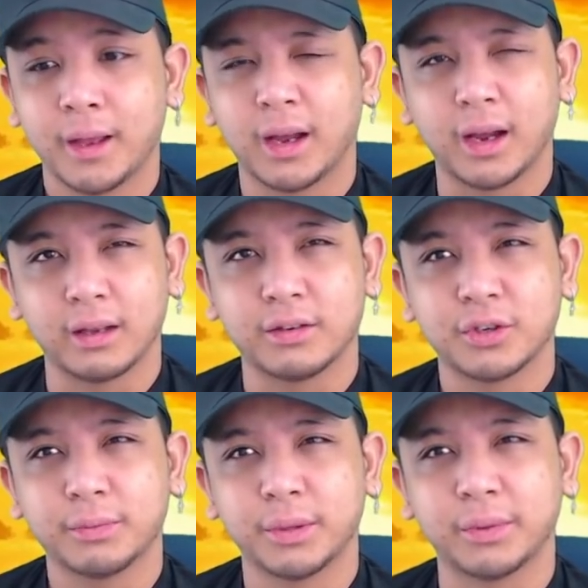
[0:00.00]
I
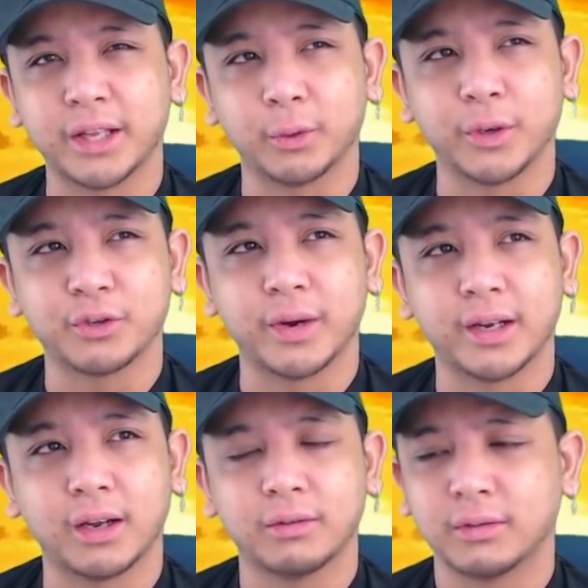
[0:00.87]
should be playing The Witcher right
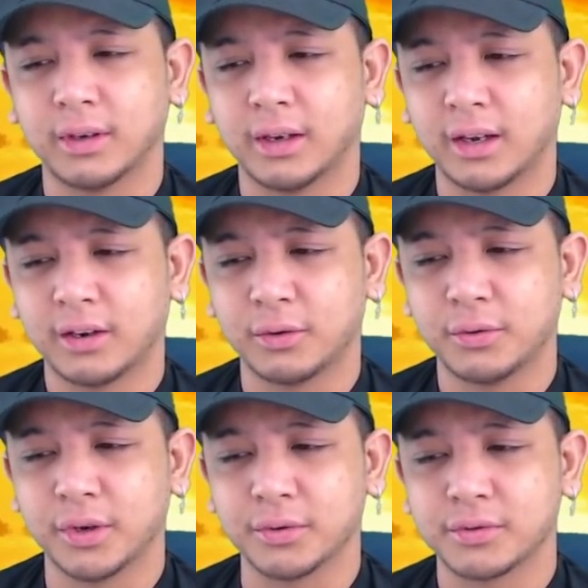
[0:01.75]
now. I don't know,
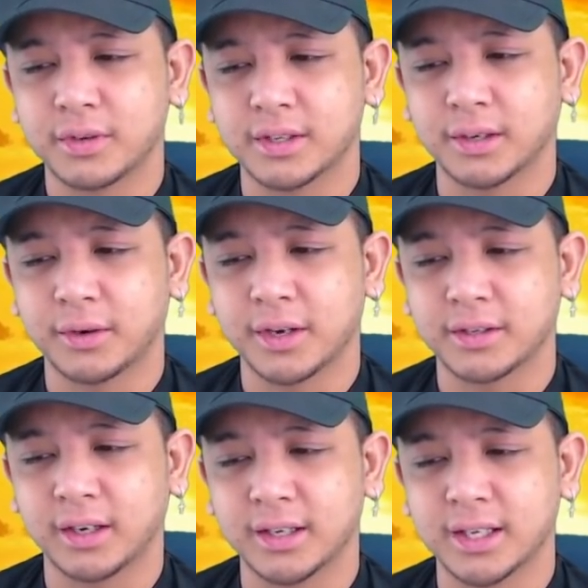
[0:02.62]
who knows,
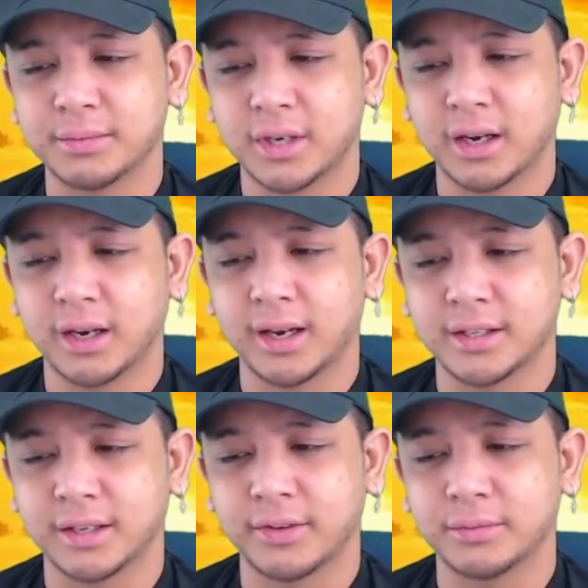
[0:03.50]
because I'm talking
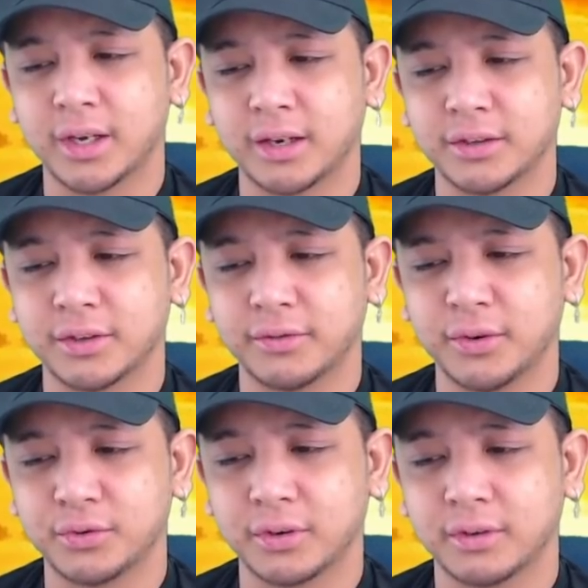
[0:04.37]
as if I'm talking to the
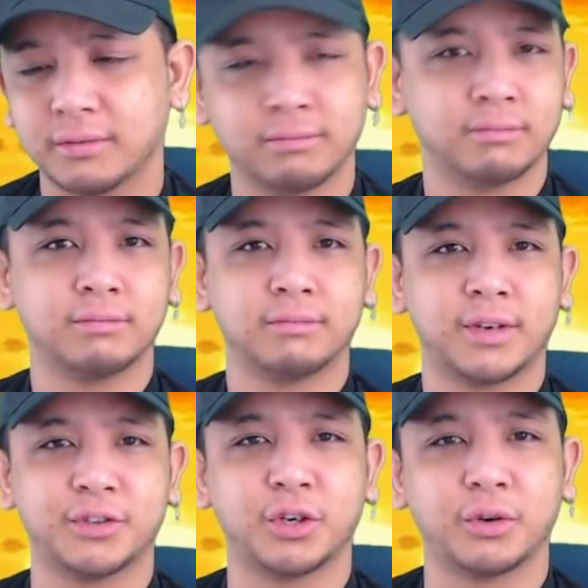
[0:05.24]
future.
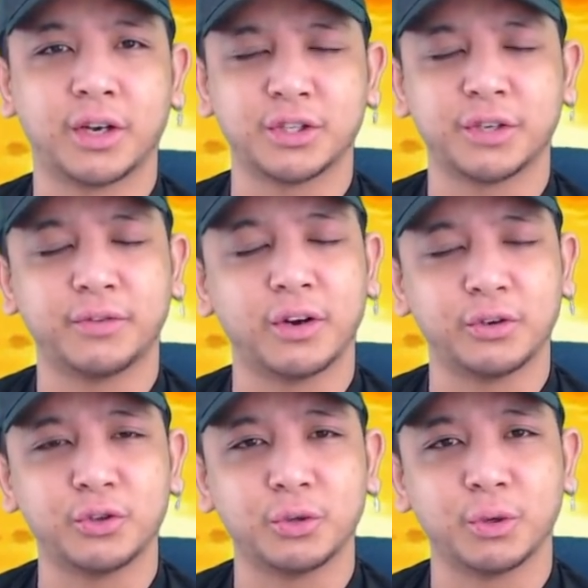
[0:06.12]
Because if you're
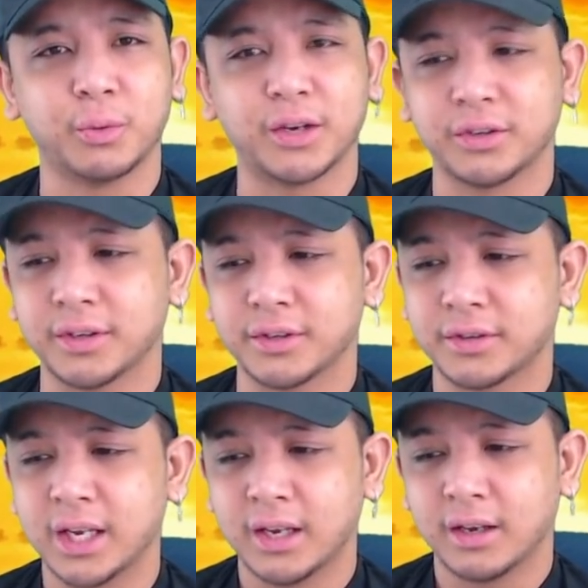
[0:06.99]
on YouTube, you're watching
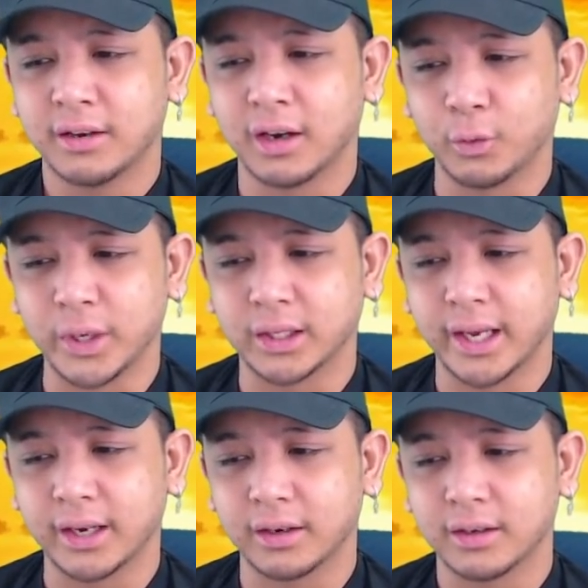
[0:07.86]
this a week
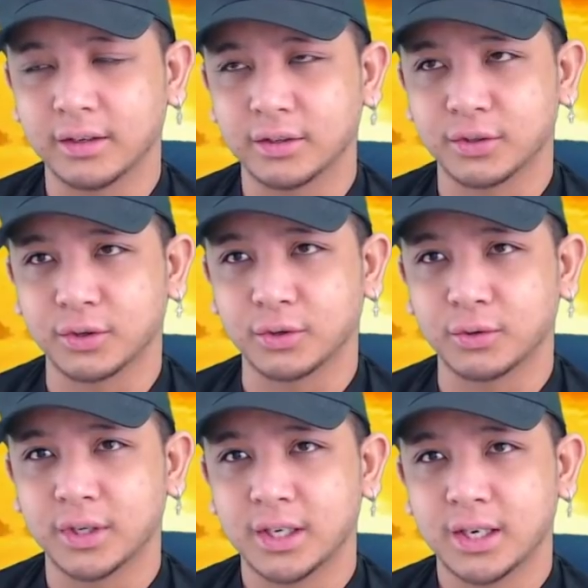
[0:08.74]
later.
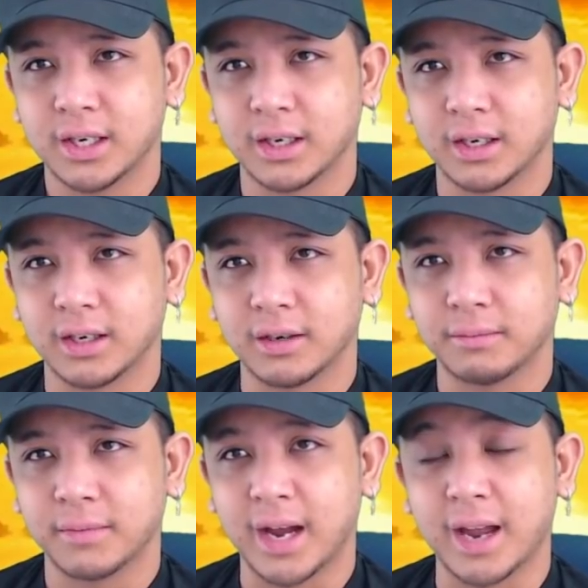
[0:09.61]
So
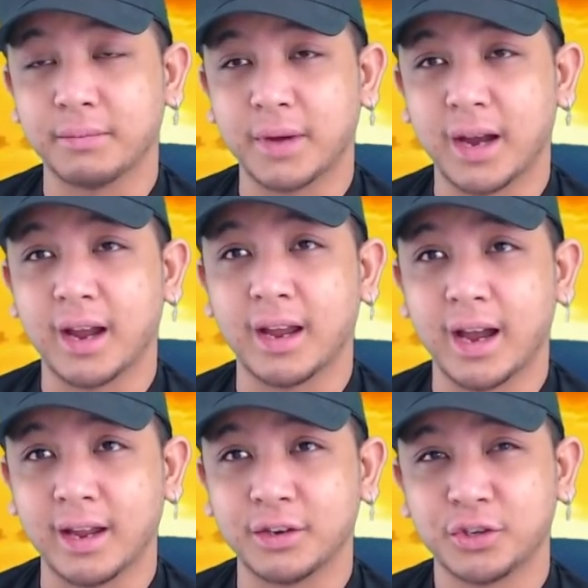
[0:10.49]

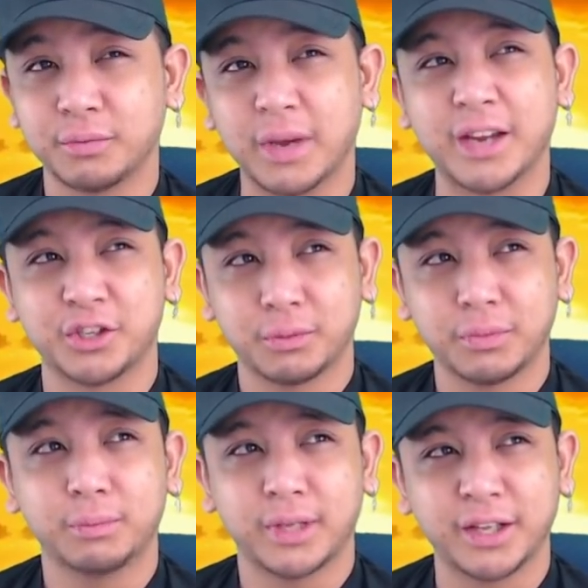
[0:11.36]
I should
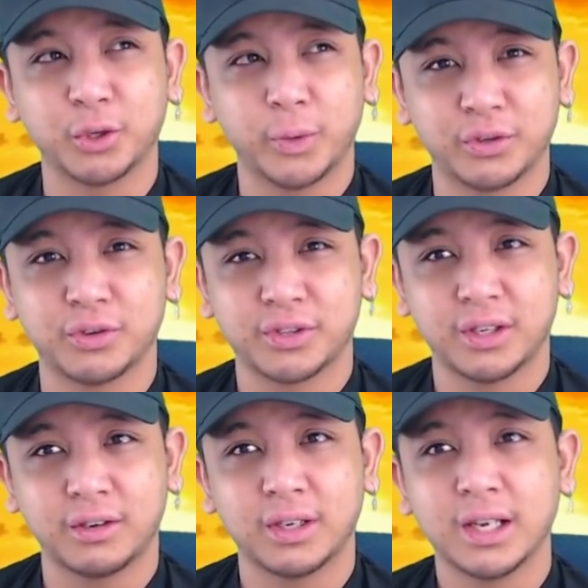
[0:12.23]
be playing The Witcher
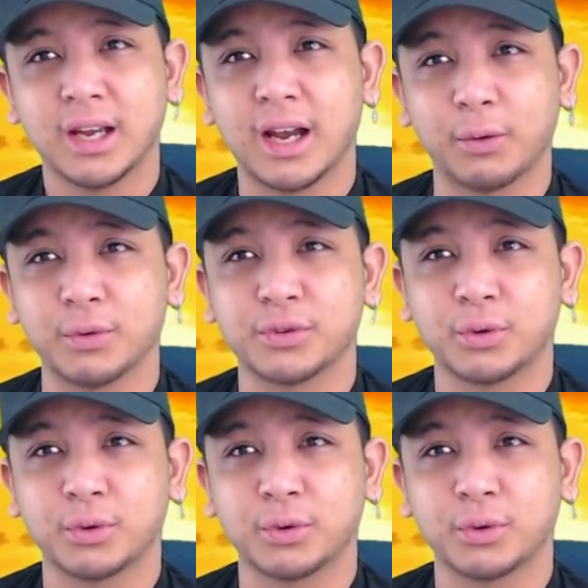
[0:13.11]
still. I was